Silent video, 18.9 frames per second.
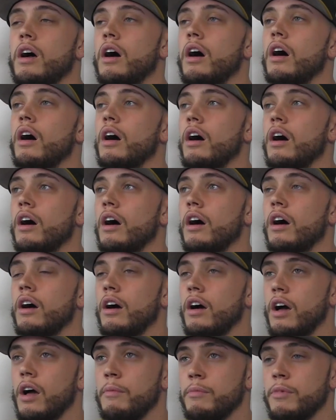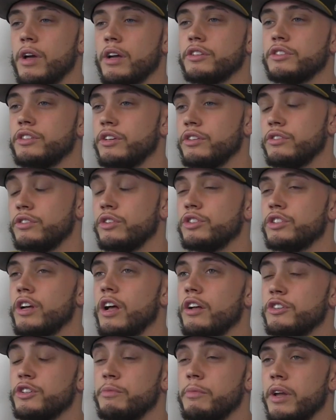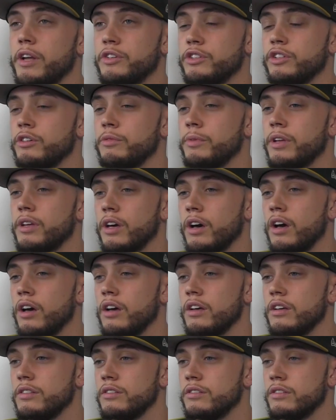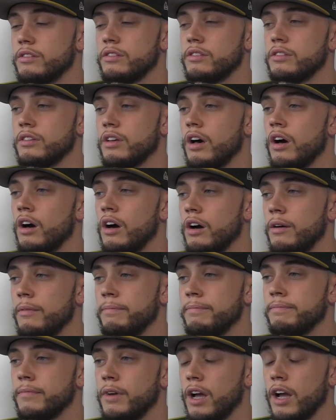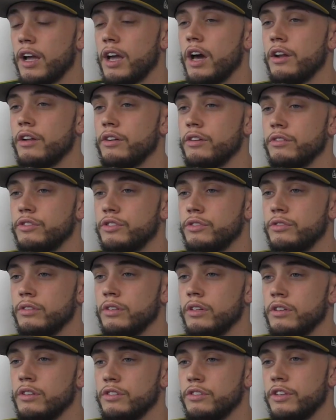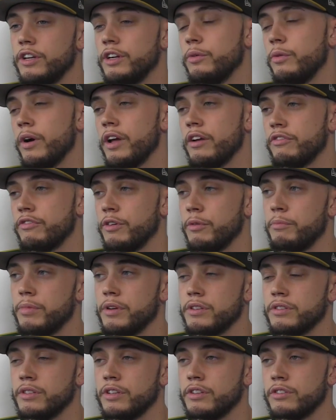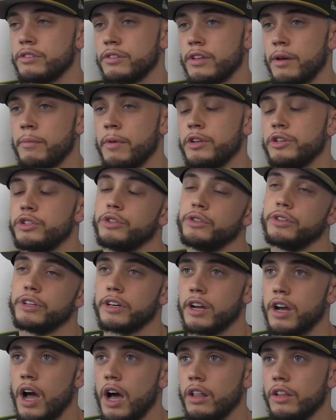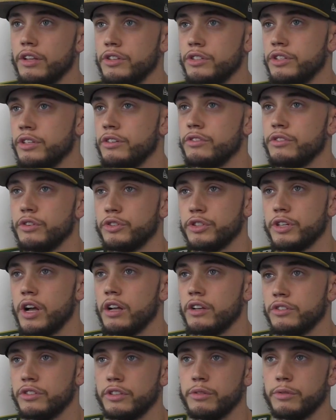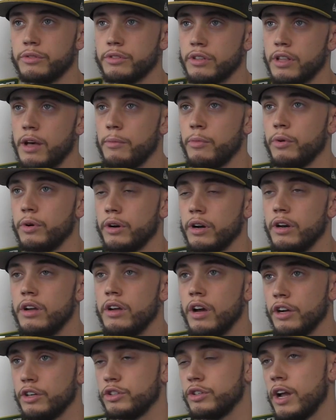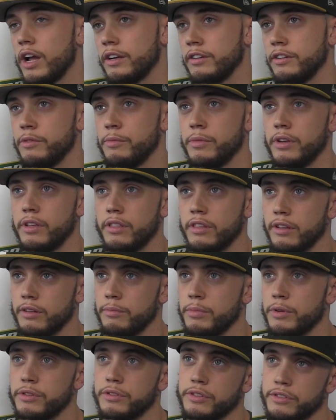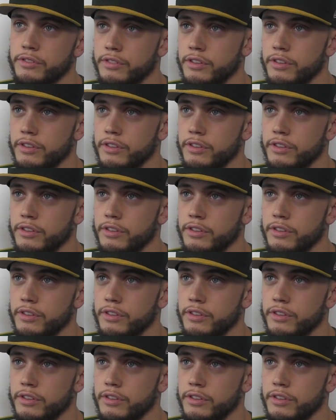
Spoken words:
I'm actually a sociology major because I kind of steered away from business at my junior college, and sociology was a lot more attracting to me than business.